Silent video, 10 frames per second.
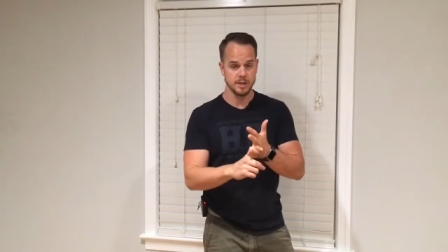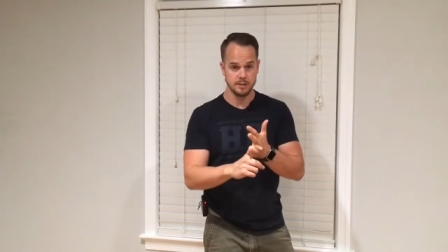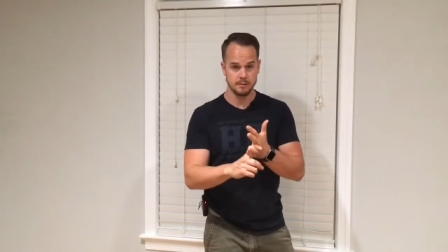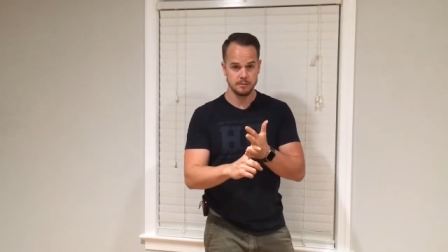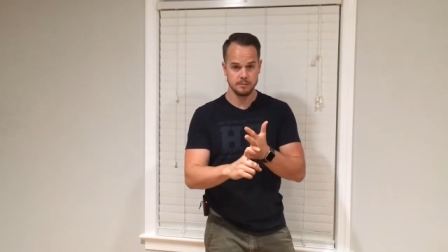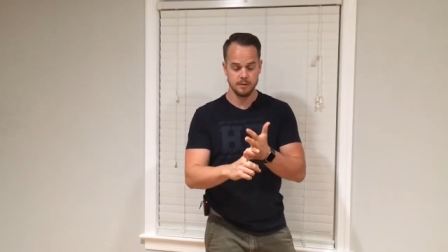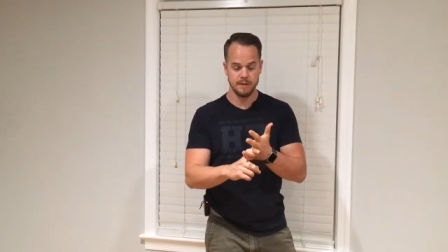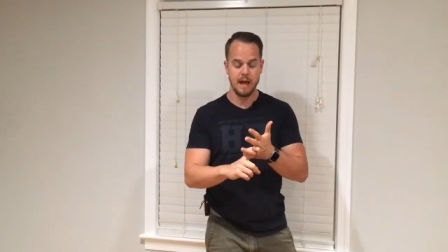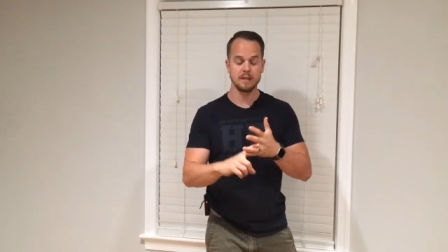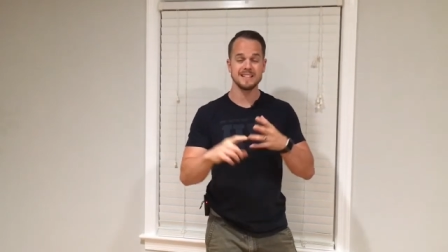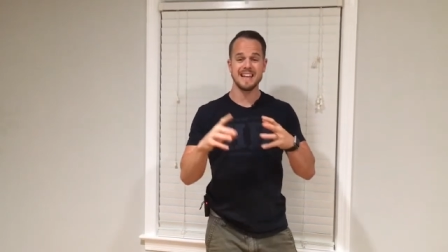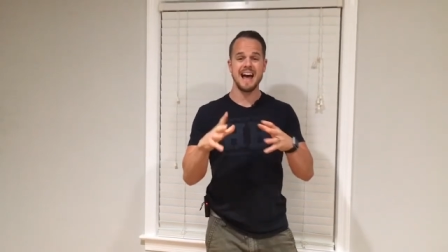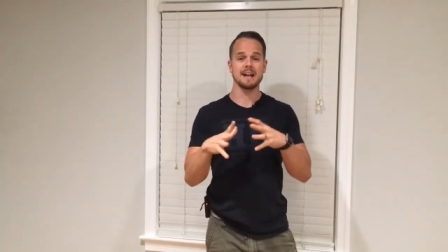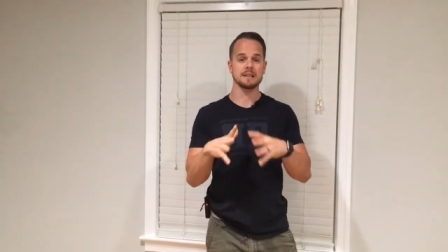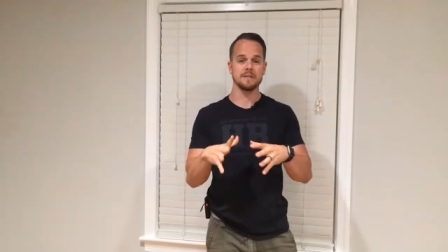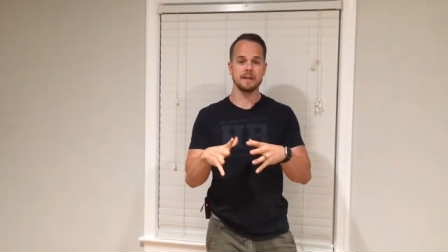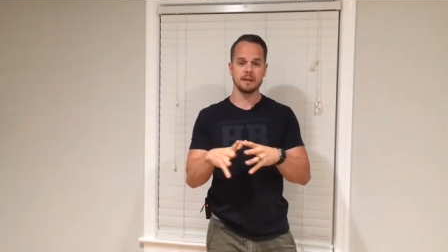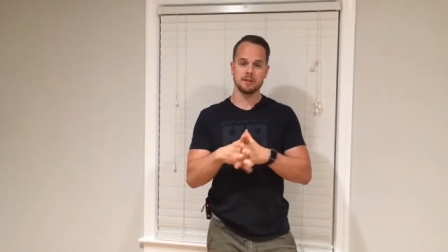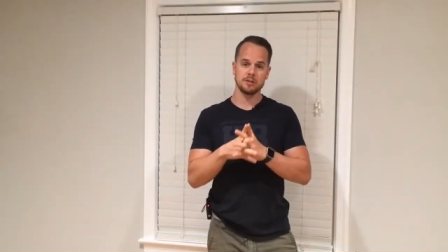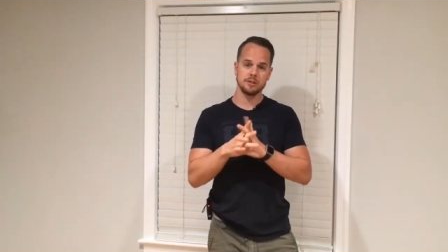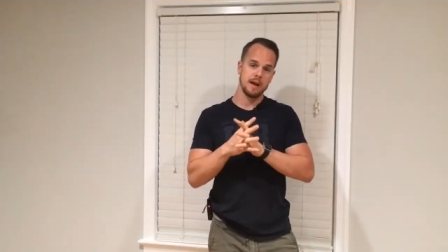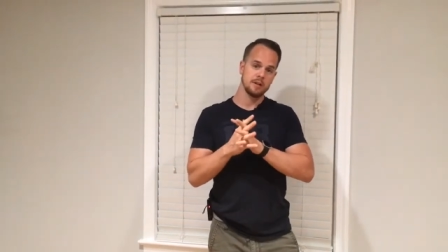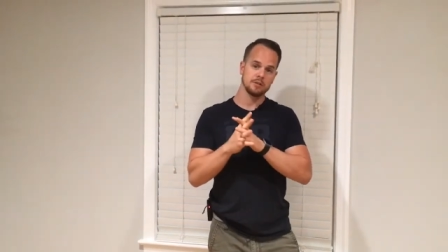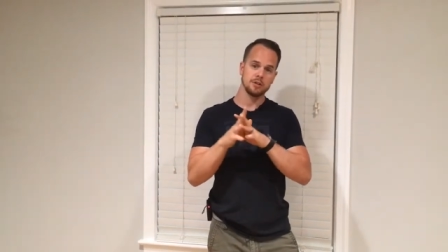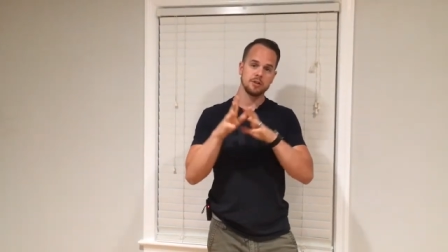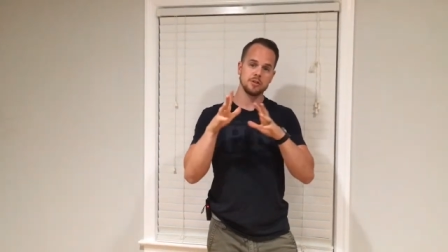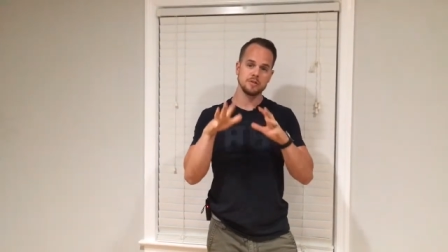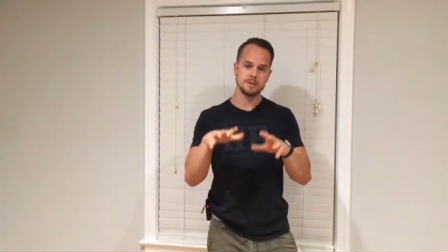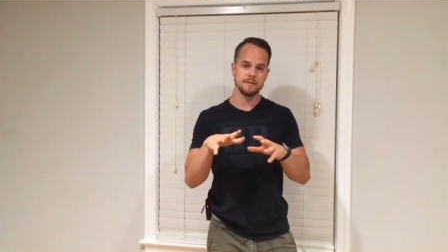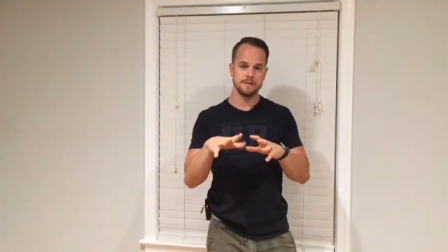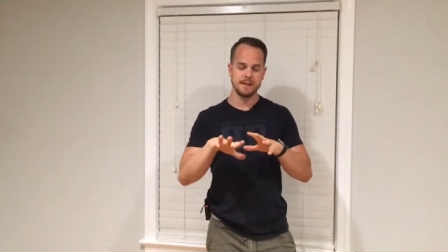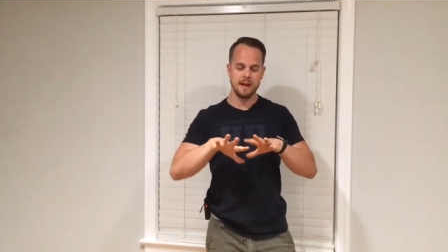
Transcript: it. Now let's activate. Let's learn how to use the feet.